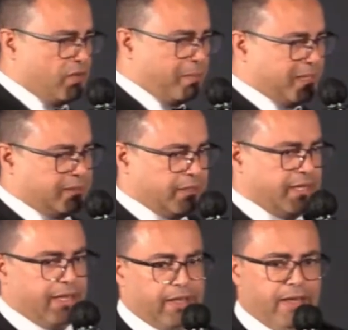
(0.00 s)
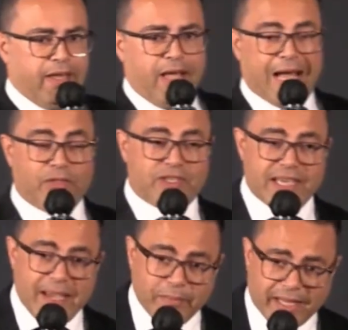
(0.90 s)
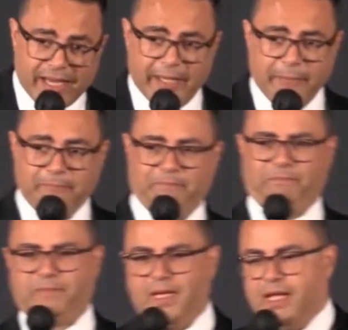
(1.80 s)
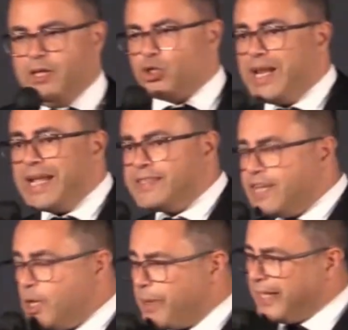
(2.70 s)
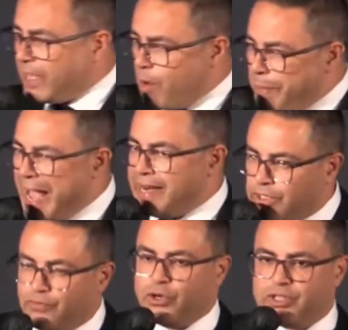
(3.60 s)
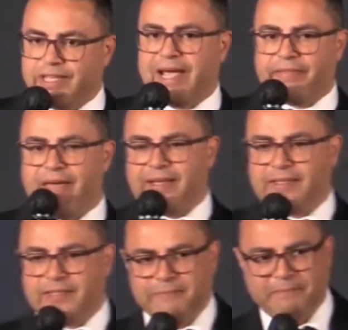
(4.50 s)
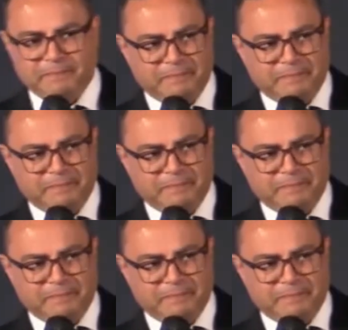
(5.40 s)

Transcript: Environmental Day. At the same time, so let's celebrate our planet first. Yeah, thanks.